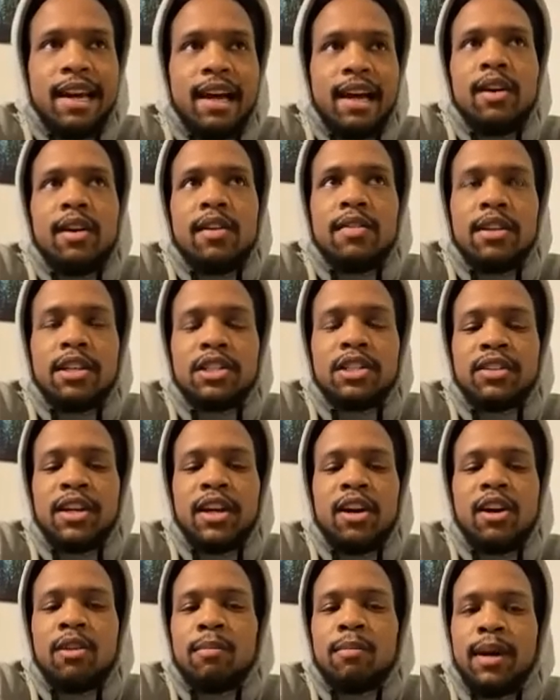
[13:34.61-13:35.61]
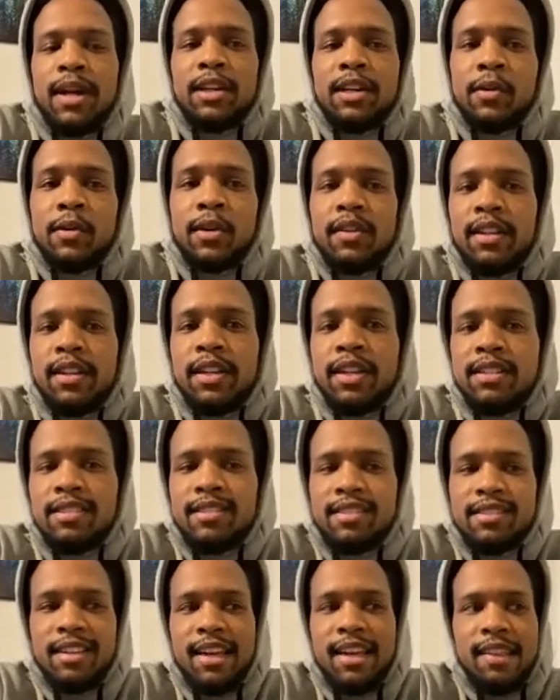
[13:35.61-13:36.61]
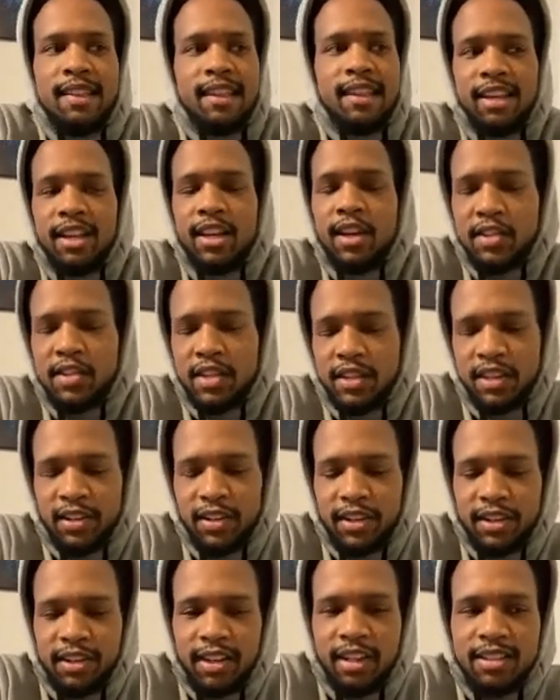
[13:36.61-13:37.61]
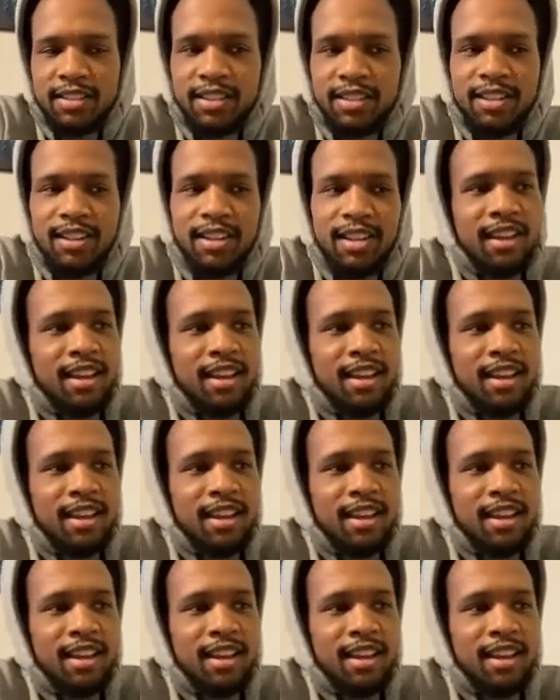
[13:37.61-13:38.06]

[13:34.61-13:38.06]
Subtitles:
out in this round by doing this, and then he goes out there and does it.